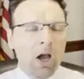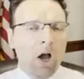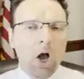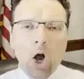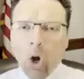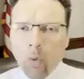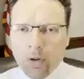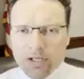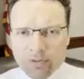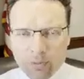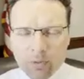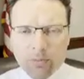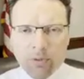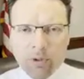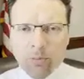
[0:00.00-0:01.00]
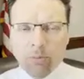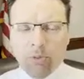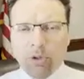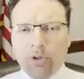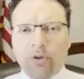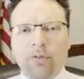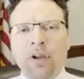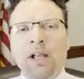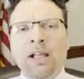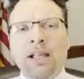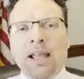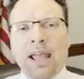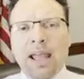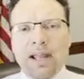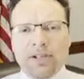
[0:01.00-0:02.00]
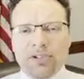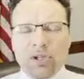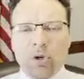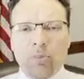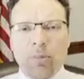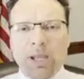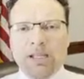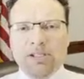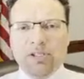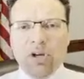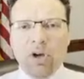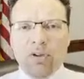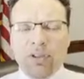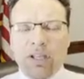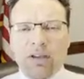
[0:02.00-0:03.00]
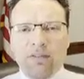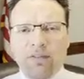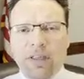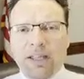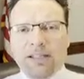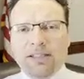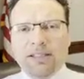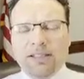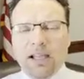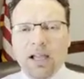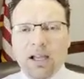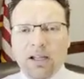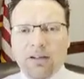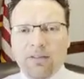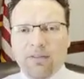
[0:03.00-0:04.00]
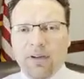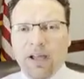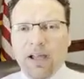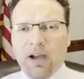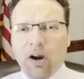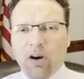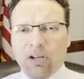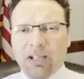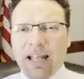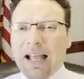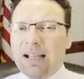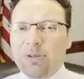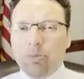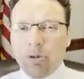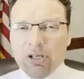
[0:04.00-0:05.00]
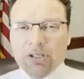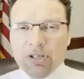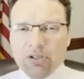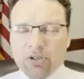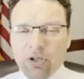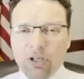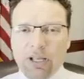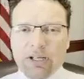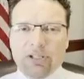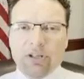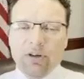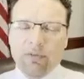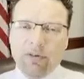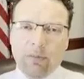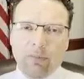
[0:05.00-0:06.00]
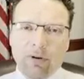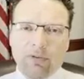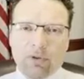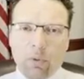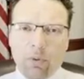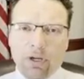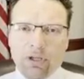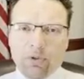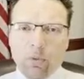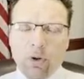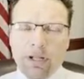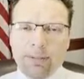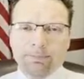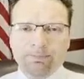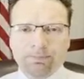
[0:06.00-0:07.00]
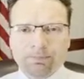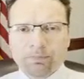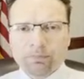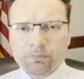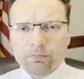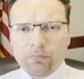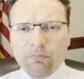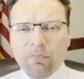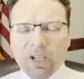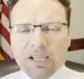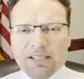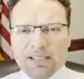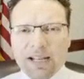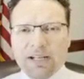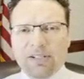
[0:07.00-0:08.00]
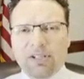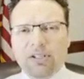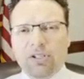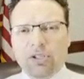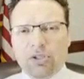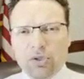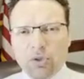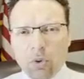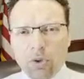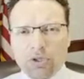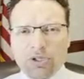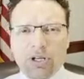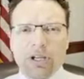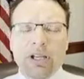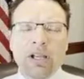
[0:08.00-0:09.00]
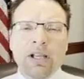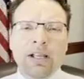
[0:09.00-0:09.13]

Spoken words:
Always room to improve. And so based on the events of our last presidential election, November of 2020, states such as Georgia,